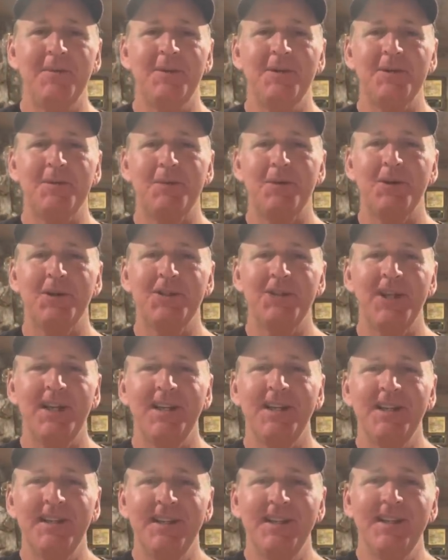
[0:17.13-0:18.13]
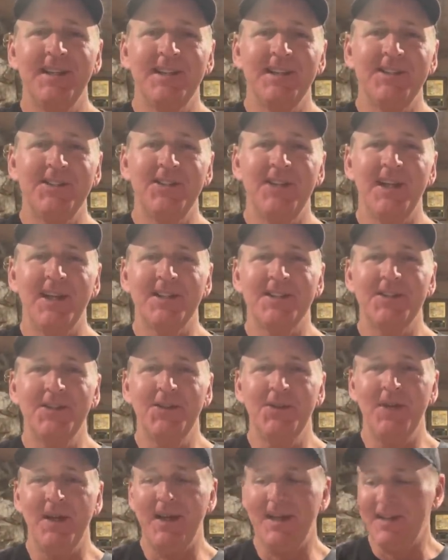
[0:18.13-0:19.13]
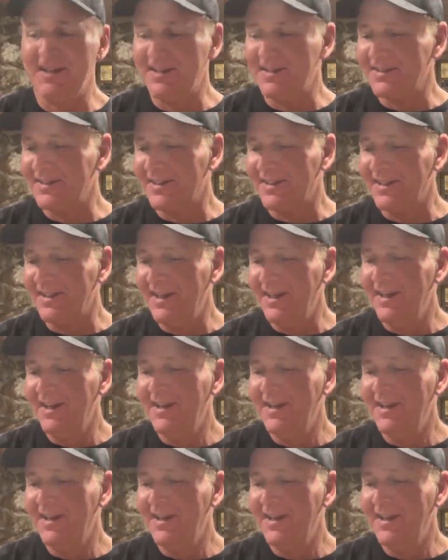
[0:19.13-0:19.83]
Much appreciated that you guys do that, because I